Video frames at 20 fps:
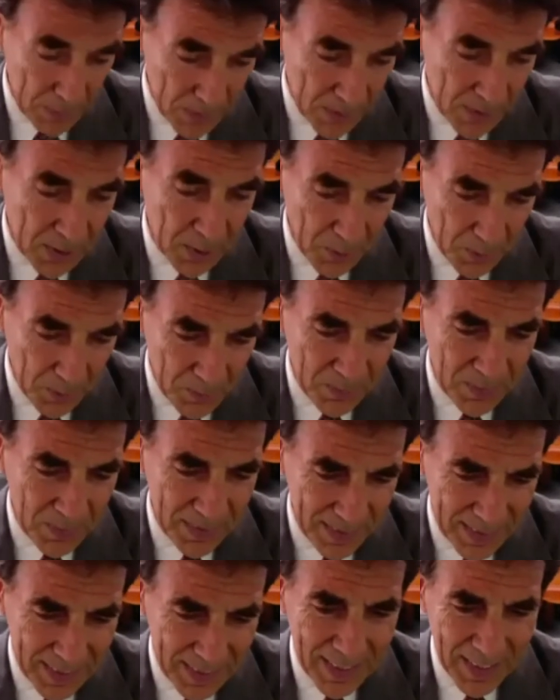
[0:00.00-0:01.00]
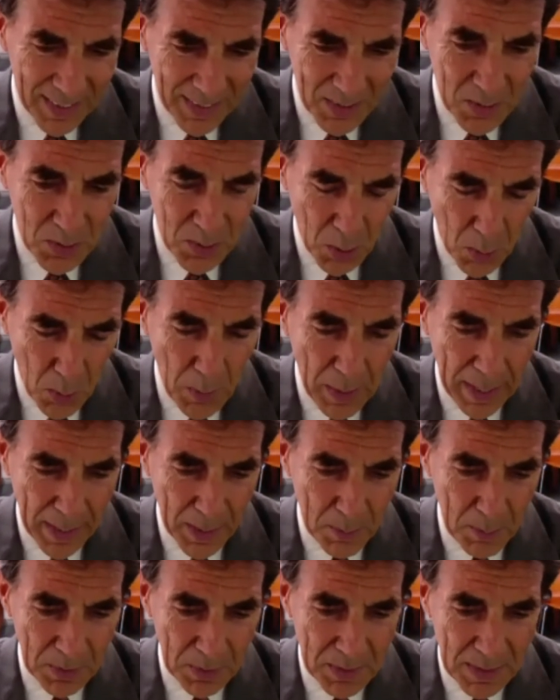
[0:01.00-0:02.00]
some so show
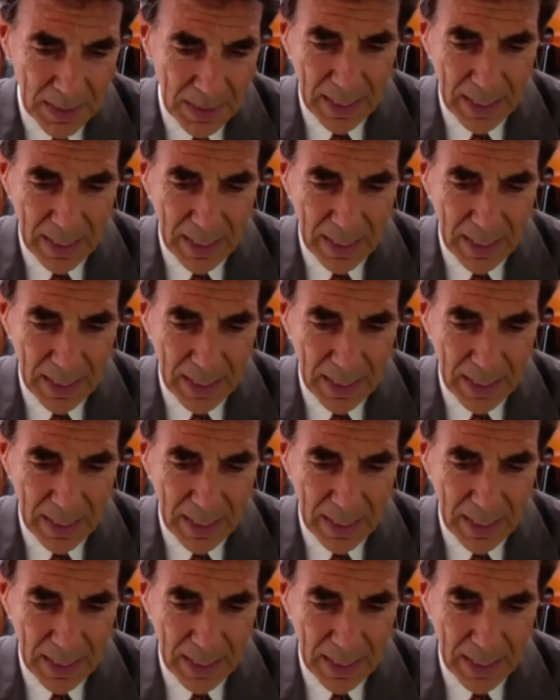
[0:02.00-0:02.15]
animals.